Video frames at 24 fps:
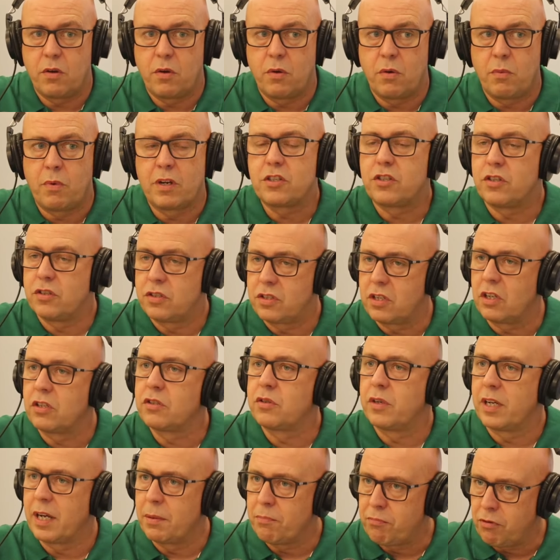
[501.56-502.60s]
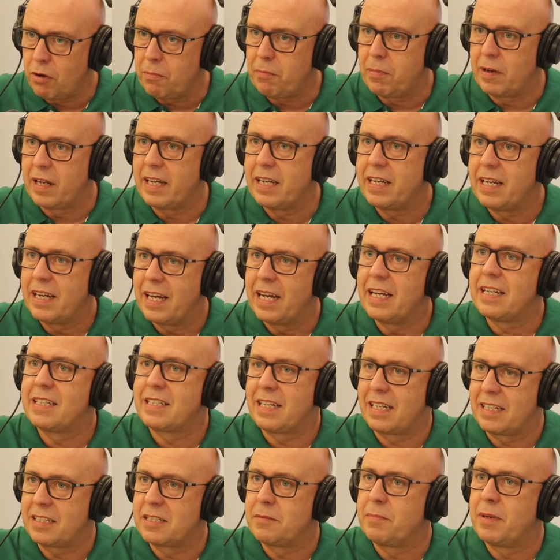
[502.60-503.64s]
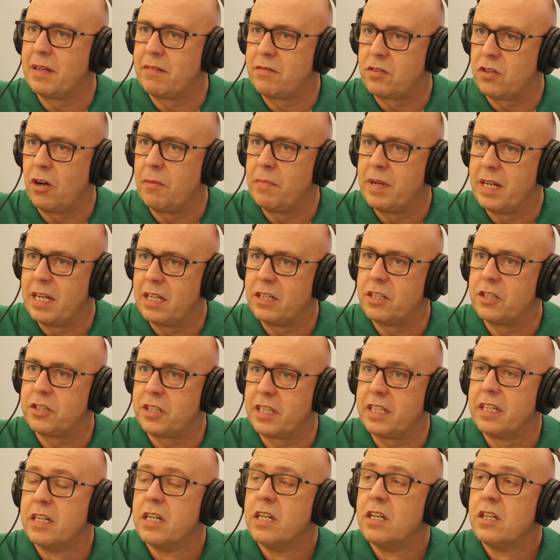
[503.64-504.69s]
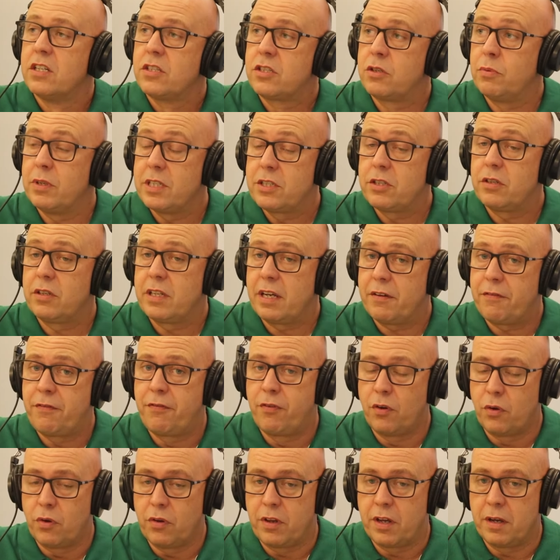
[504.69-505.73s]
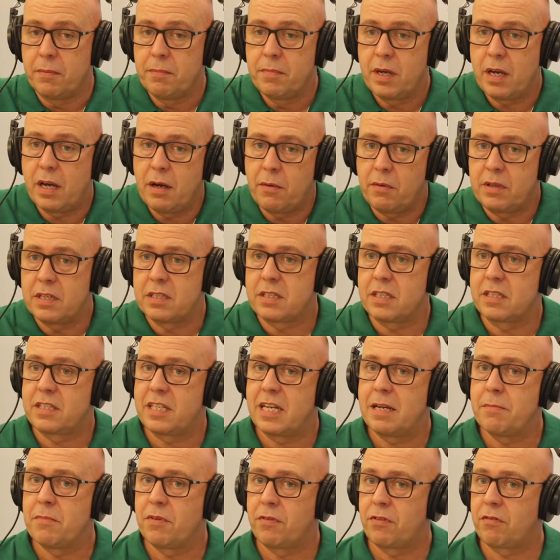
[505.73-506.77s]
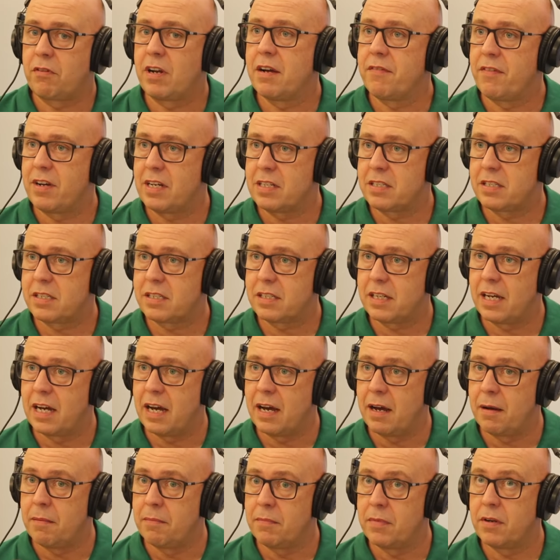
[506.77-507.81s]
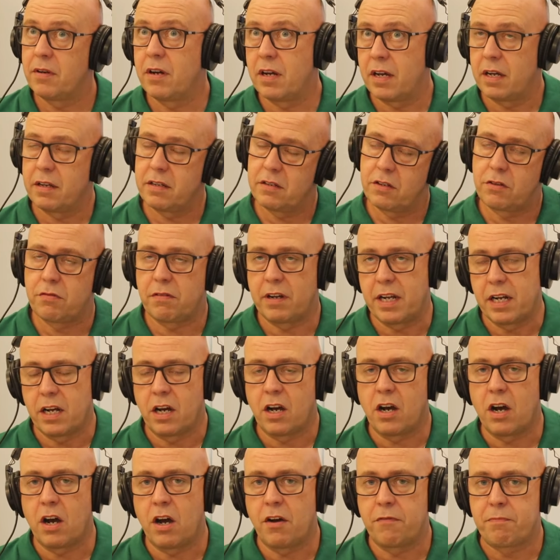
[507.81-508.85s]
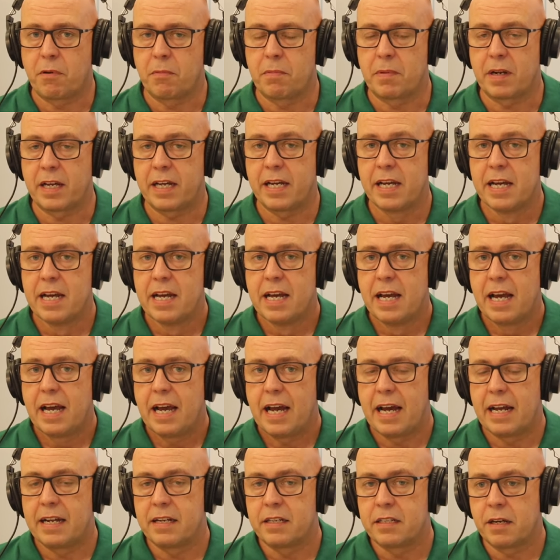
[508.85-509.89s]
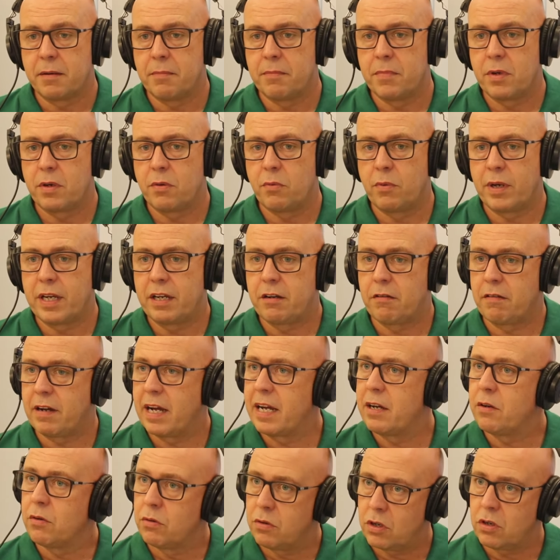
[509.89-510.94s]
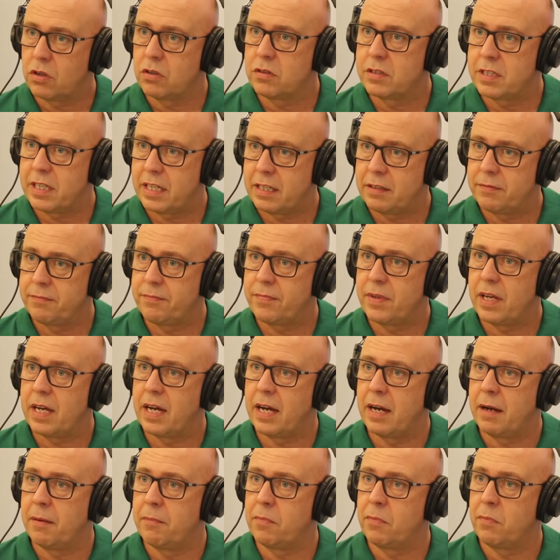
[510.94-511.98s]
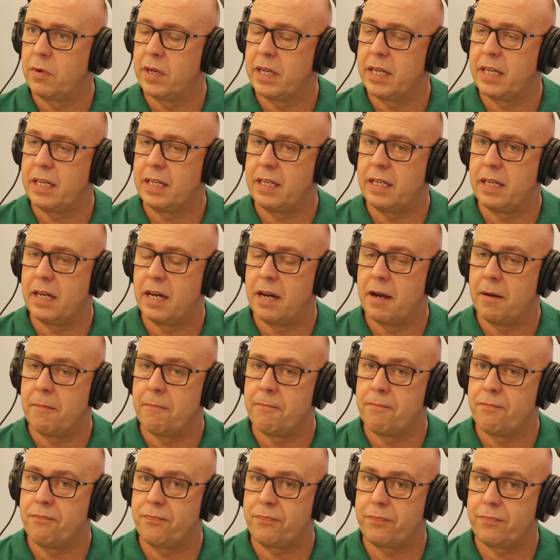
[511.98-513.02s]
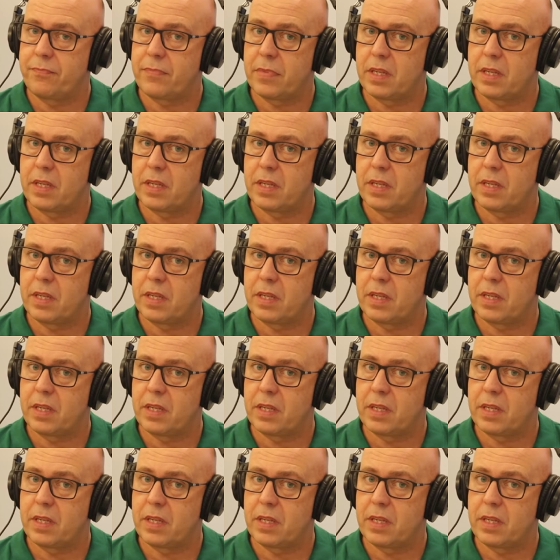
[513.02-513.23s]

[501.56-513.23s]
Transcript: once you start doing it properly, it takes a bit of time and energy. Yeah. So we do that for them. Uh, there's a team of three of us, um, three and a half probably, and um, we create all the content. Um, we... Um,